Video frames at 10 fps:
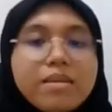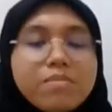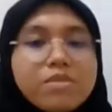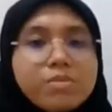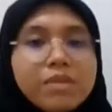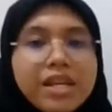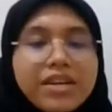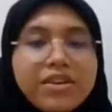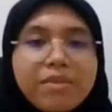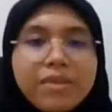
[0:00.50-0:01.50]

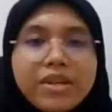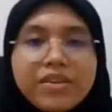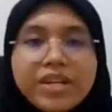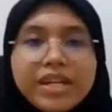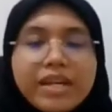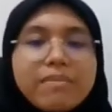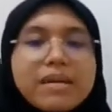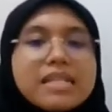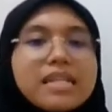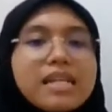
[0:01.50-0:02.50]
Bismillahirrahmanirrahim.
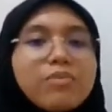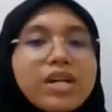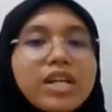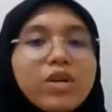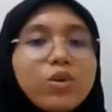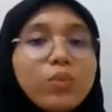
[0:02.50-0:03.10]
Assalamualaikum